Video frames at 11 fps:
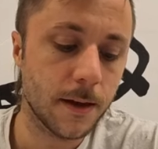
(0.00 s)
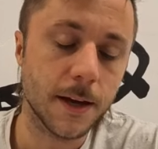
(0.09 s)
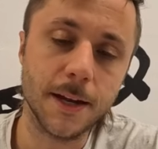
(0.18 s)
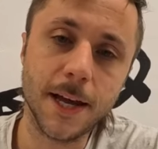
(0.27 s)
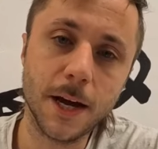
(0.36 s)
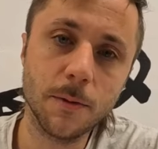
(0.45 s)

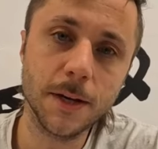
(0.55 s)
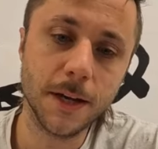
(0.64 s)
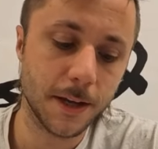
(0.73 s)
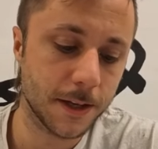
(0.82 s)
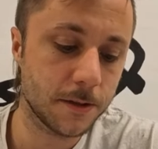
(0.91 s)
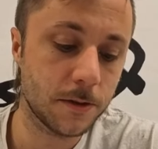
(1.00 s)
And now we're
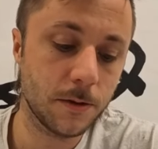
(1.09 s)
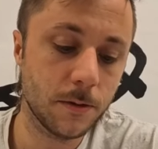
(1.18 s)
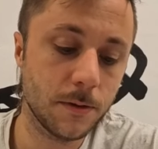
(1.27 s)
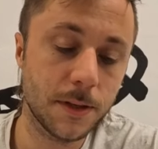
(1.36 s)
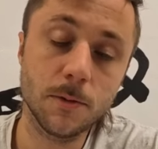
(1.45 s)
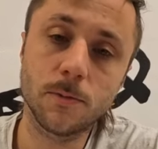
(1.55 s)
getting into
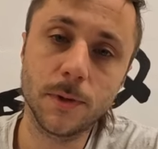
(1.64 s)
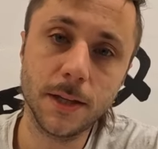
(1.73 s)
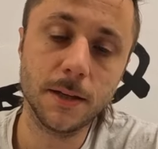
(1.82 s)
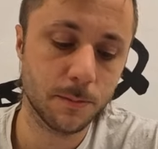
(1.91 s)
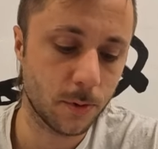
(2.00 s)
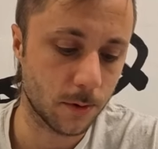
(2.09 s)
the really
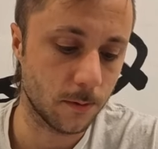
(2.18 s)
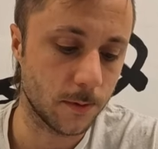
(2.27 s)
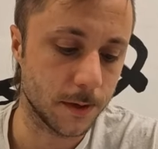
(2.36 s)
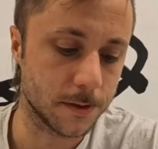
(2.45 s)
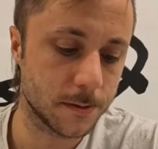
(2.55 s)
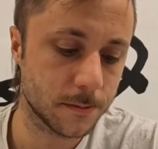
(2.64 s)
important
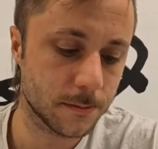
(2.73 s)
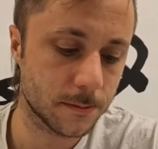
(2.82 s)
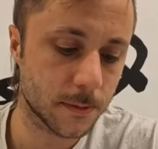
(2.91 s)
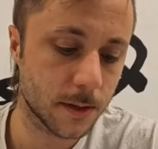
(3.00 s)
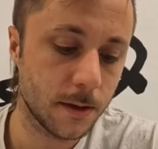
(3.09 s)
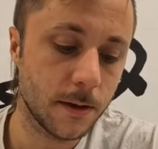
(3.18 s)
ones.
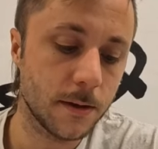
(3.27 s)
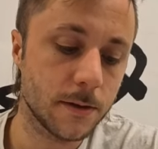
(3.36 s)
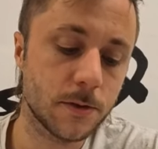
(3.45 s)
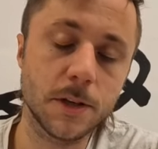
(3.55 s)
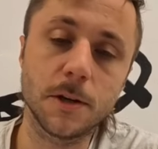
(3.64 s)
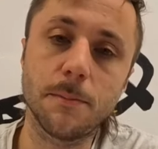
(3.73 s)

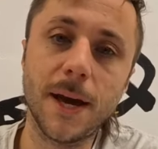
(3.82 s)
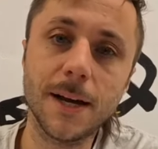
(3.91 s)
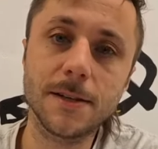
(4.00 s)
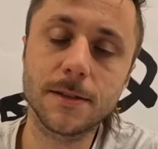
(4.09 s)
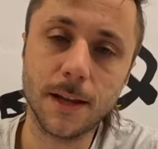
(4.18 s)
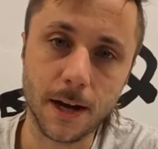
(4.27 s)
So your
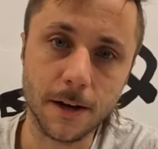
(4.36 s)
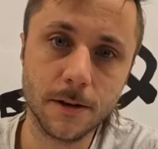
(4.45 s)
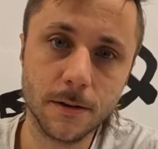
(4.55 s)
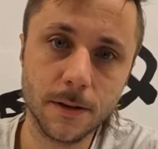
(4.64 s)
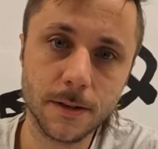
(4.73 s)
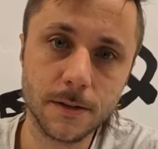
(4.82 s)
max line
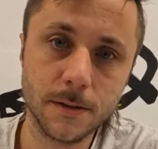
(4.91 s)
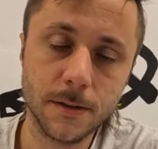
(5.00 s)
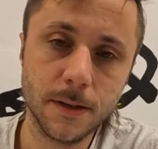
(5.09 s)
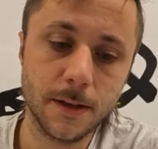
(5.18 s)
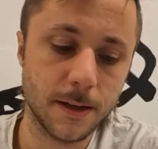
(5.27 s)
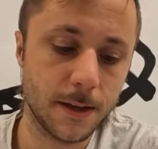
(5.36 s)
current
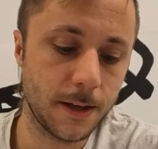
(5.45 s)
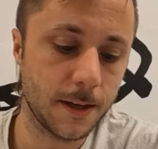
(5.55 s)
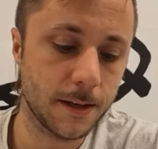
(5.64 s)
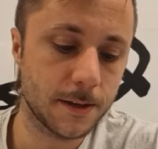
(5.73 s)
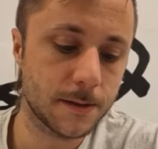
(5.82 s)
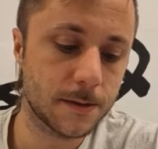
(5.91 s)

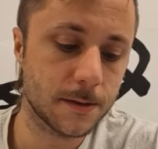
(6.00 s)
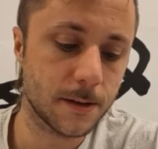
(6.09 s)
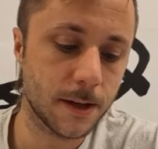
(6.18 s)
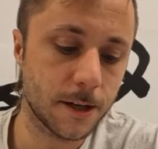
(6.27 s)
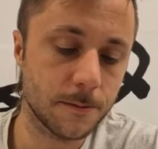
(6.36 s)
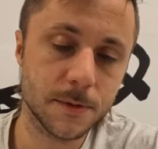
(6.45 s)
is
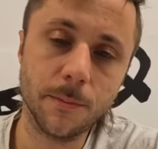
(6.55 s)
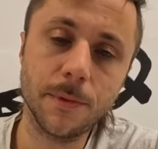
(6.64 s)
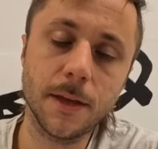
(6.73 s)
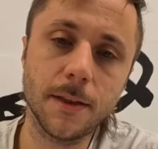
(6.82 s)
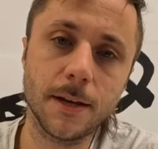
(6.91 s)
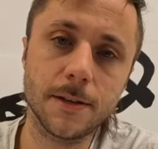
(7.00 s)

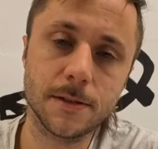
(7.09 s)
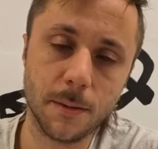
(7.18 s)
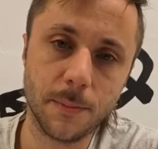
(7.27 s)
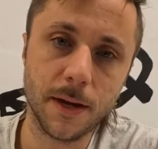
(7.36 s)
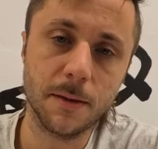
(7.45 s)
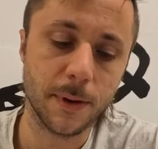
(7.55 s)
something that is set
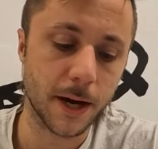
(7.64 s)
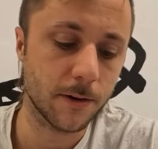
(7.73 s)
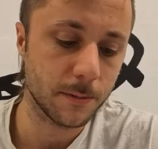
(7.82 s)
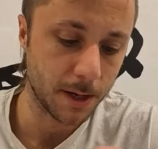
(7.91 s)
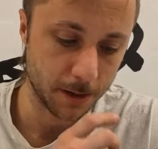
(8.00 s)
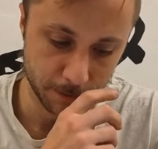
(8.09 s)
by the battery
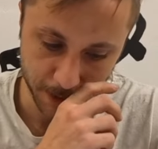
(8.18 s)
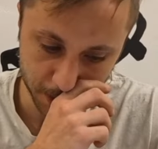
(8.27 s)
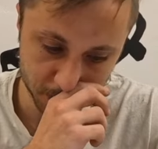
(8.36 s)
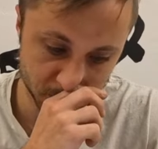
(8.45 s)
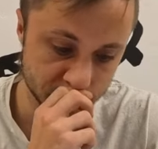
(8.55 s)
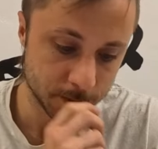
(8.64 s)

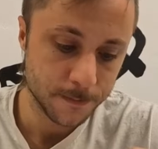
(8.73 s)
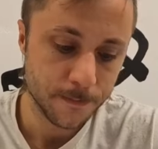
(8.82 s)
manufacturers.